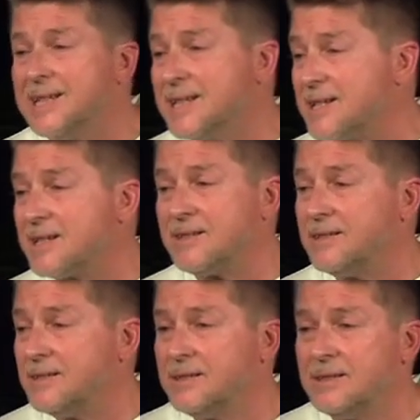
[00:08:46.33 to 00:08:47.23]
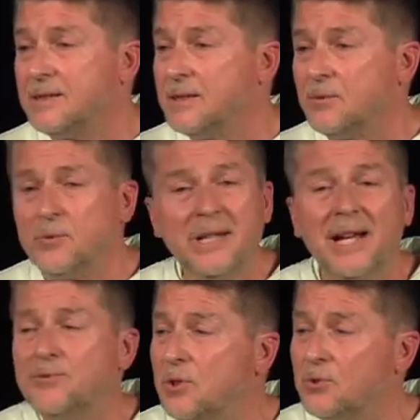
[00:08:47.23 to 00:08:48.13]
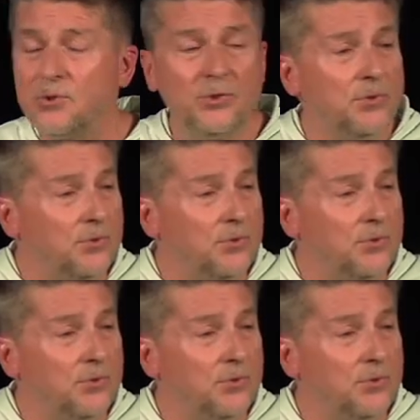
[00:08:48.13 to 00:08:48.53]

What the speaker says: is. We have no clue.